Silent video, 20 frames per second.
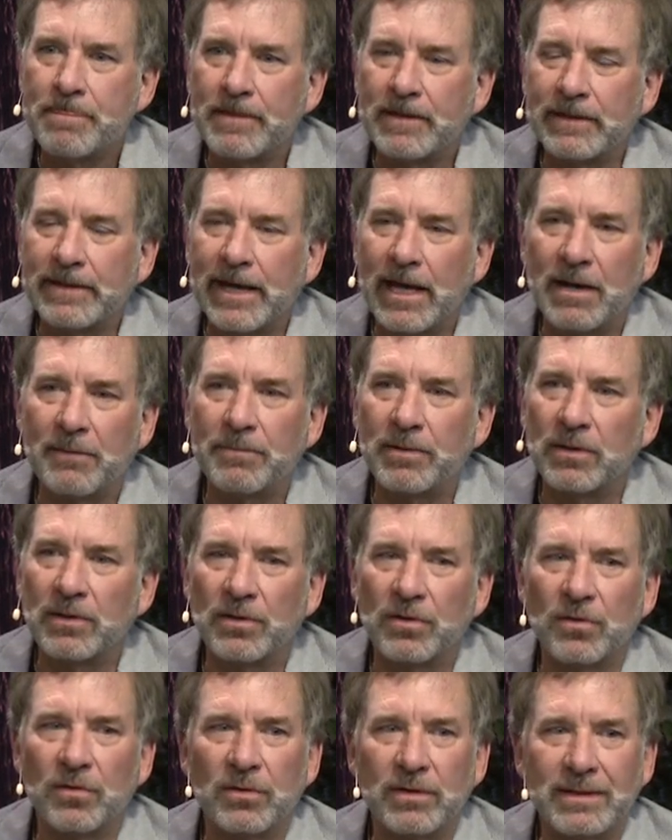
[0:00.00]
the
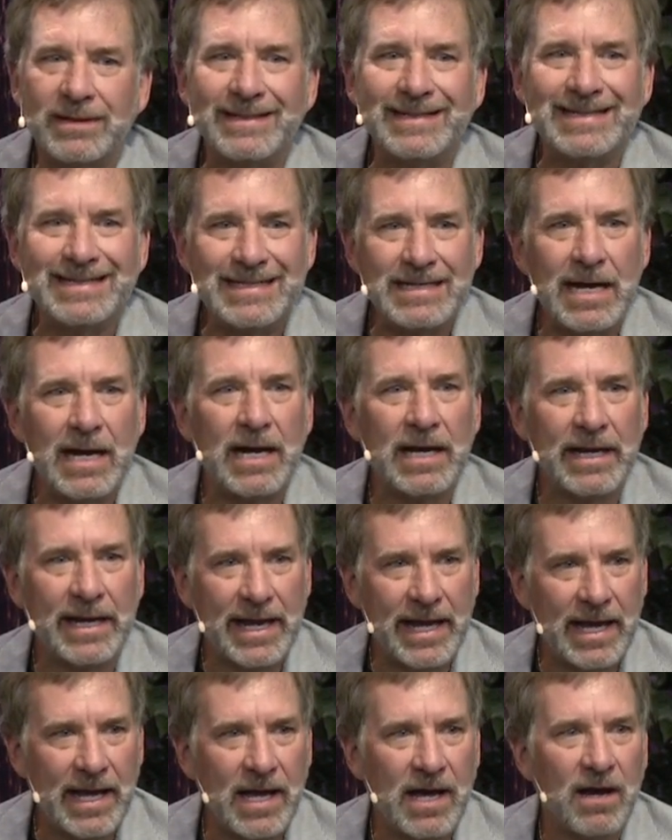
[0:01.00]
caterpillar did not
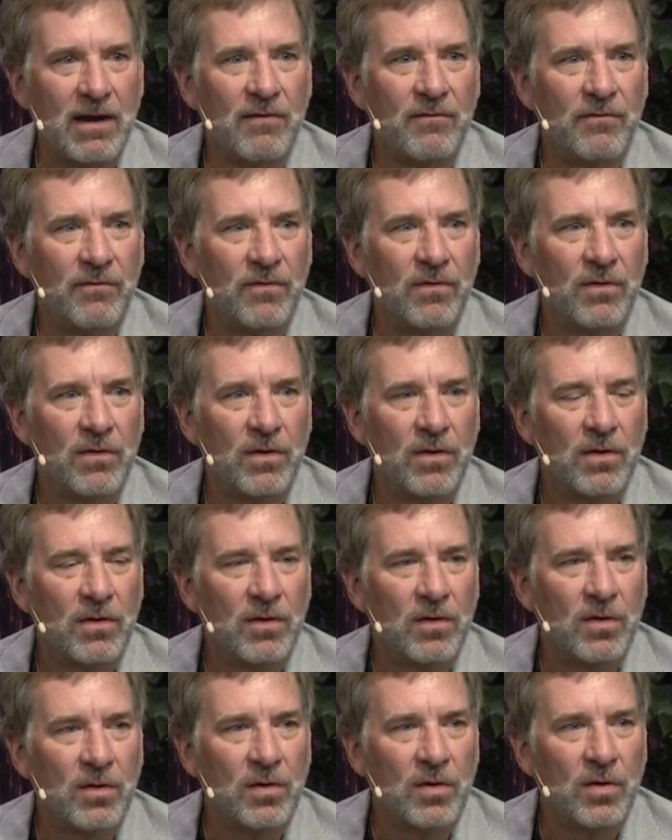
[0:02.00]
have
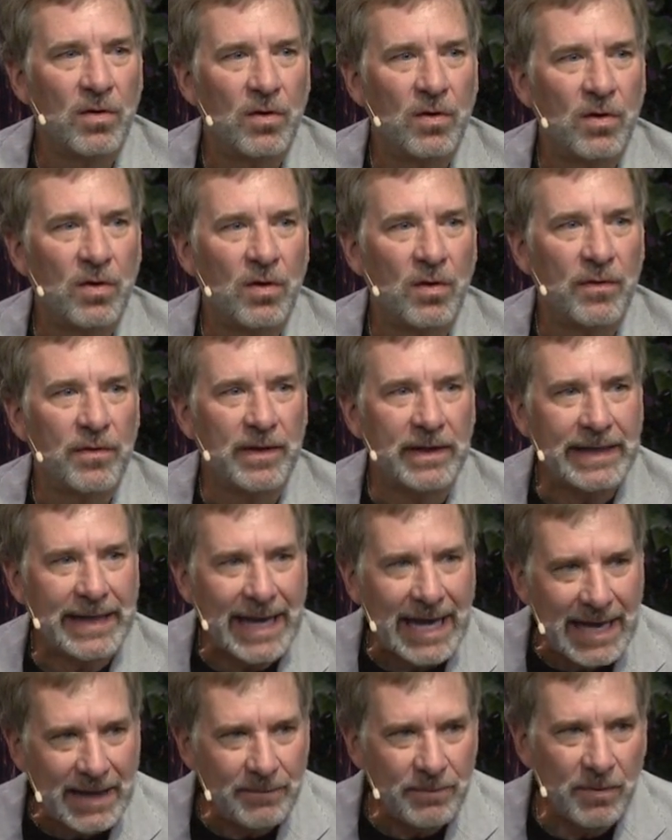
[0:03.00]
the
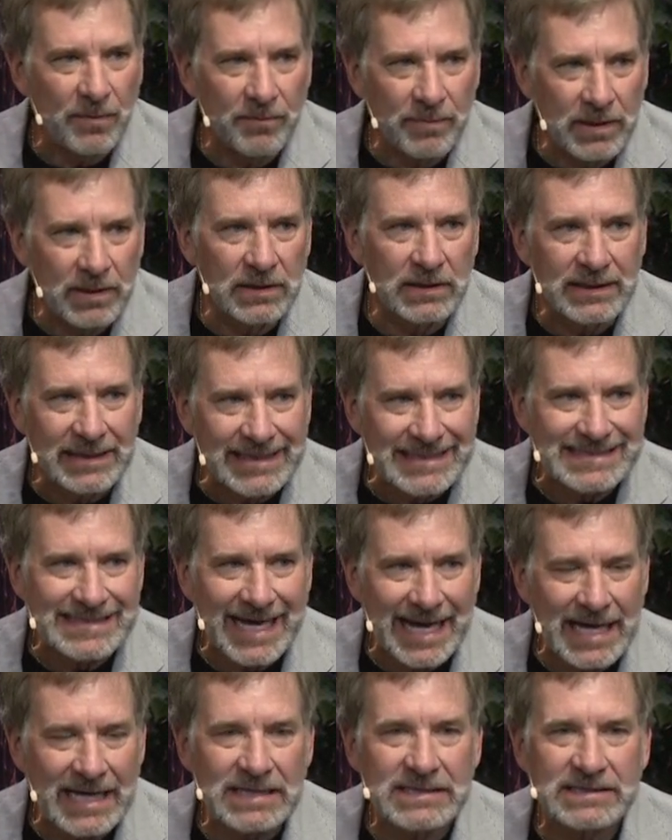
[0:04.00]
capabilities
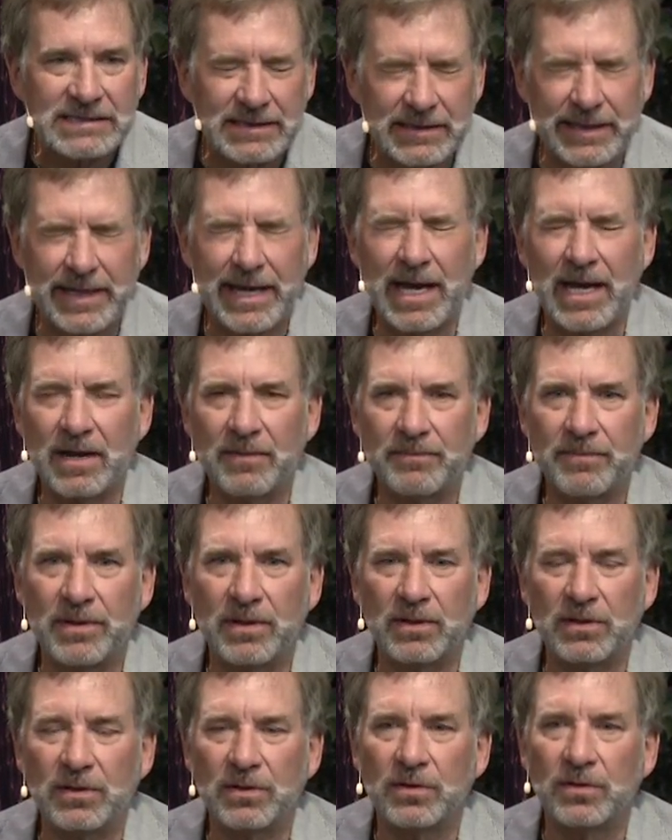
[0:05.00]
as the
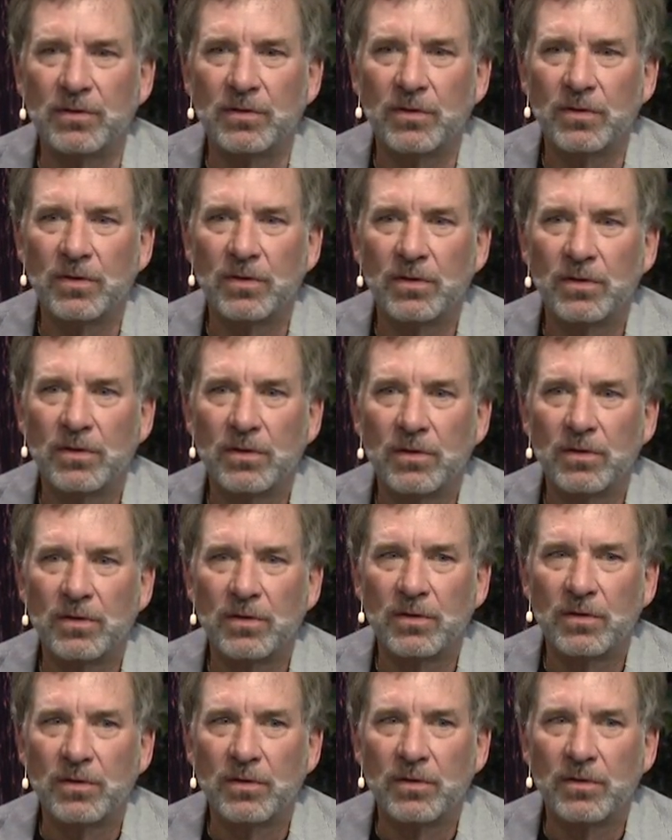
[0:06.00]
caterpillar
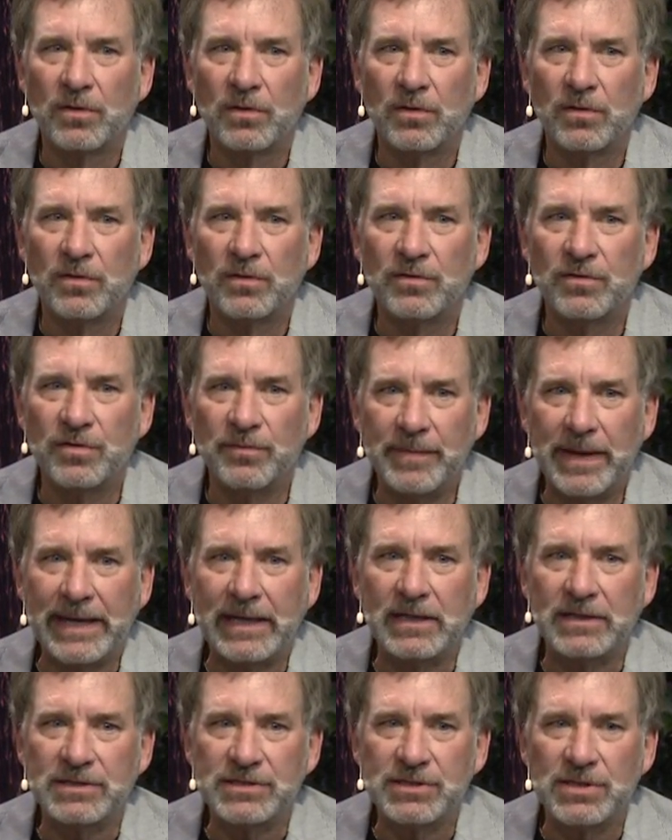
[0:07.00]
to
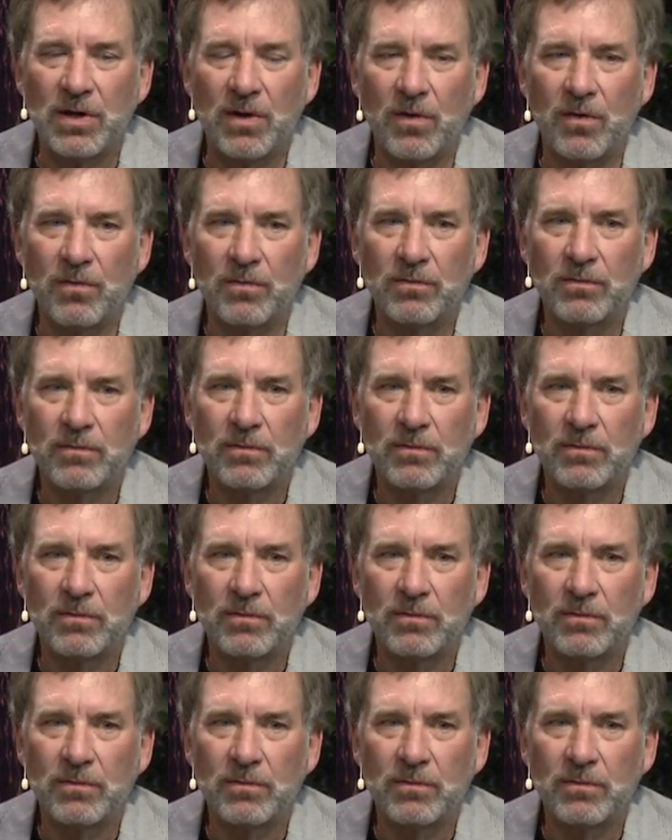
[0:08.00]
make it so.